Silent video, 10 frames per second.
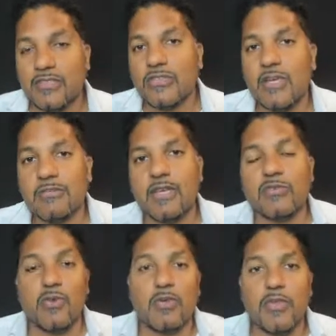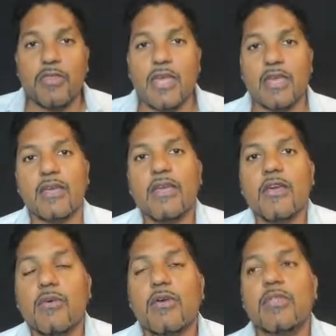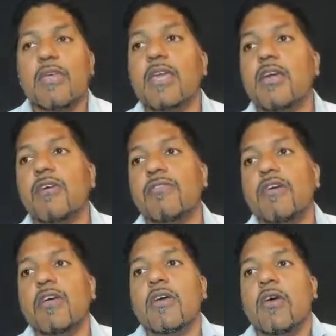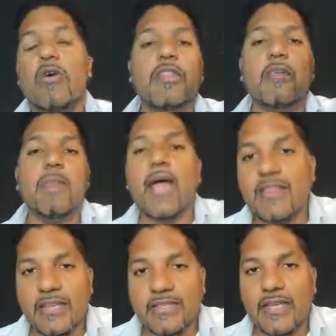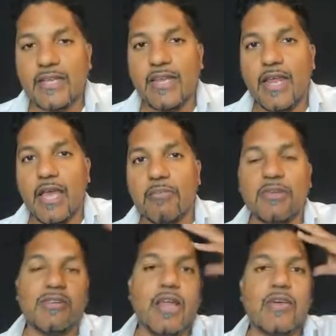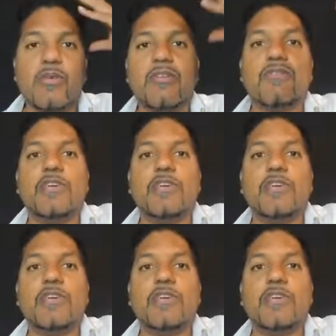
So sometimes when we think of all the bad things that can happen, like we're